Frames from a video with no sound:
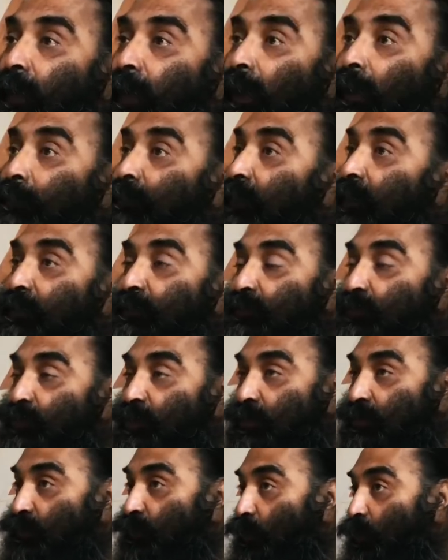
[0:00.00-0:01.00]
I am not
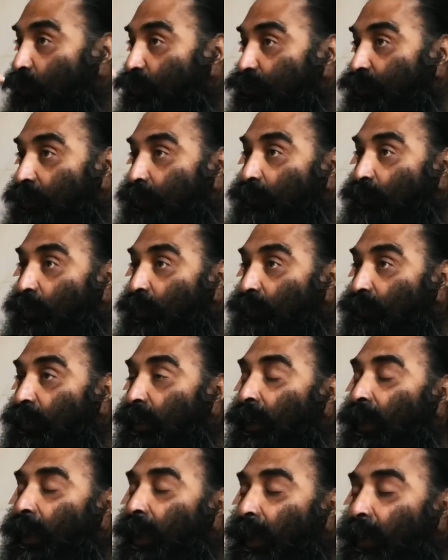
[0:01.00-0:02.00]
just focusing breath.
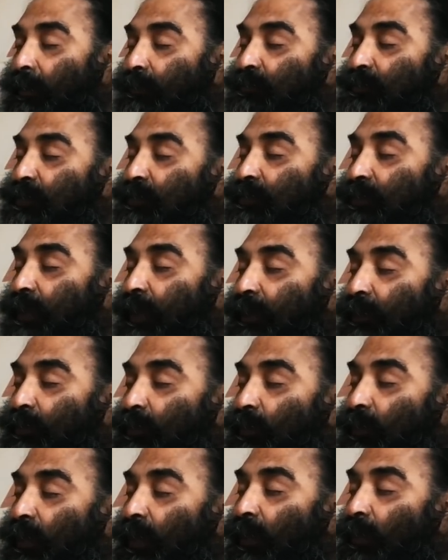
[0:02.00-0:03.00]
I am just trying
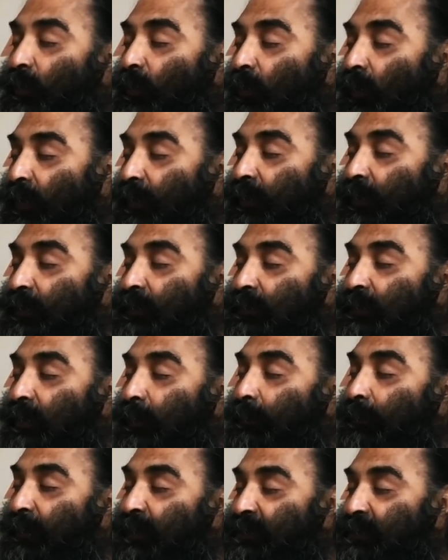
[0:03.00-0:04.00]
to learn what is
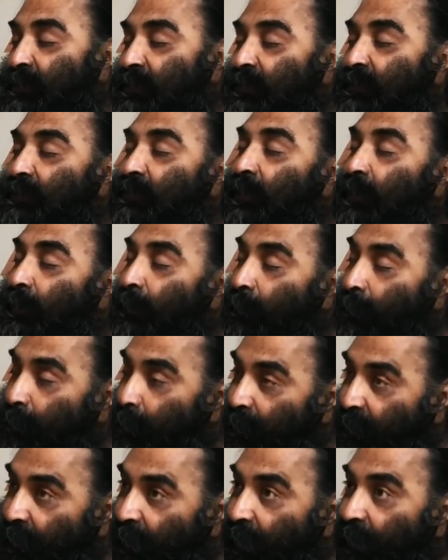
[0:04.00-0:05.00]
the message
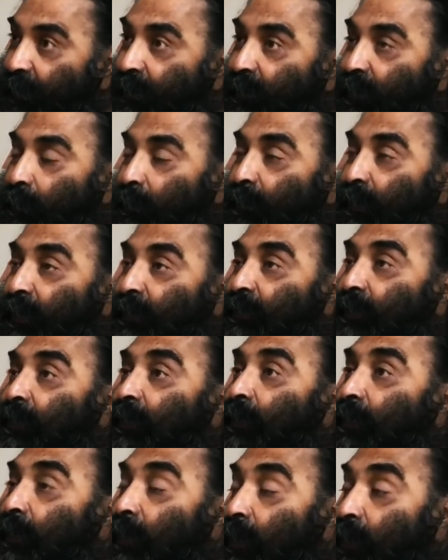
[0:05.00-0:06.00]
behind the breath.
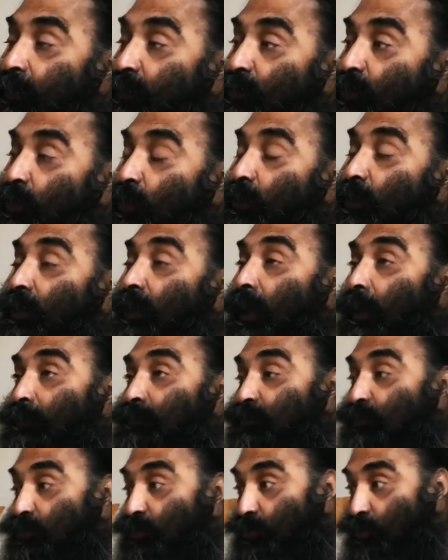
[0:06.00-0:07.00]
It should
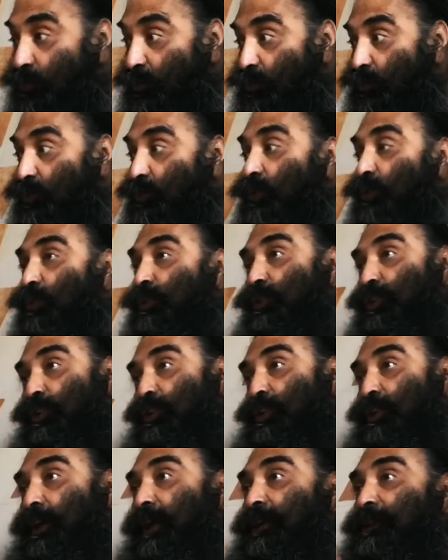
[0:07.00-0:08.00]
come through
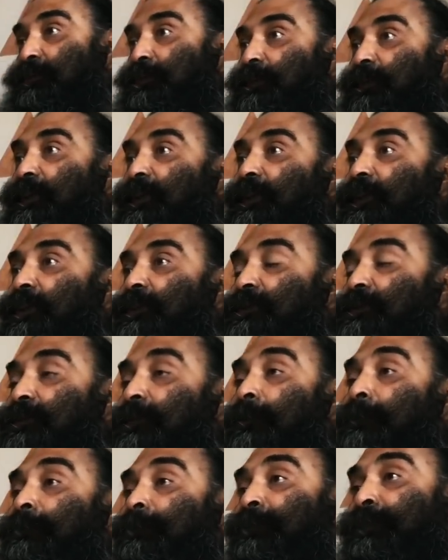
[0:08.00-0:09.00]
your experience.
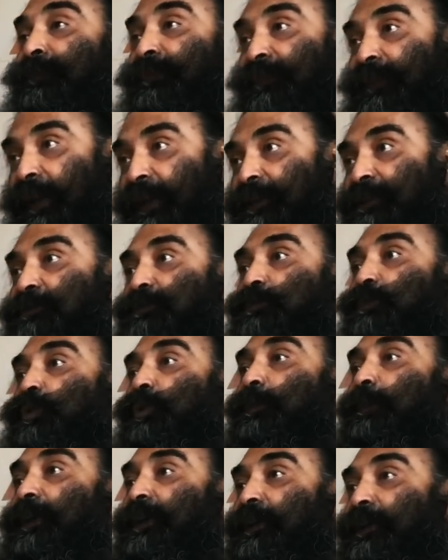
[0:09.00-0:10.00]
That is
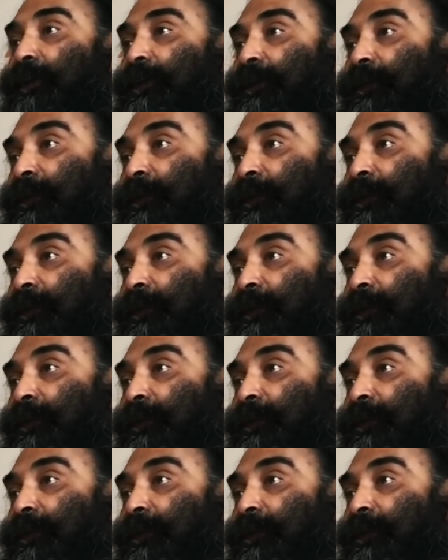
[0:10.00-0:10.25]
more better.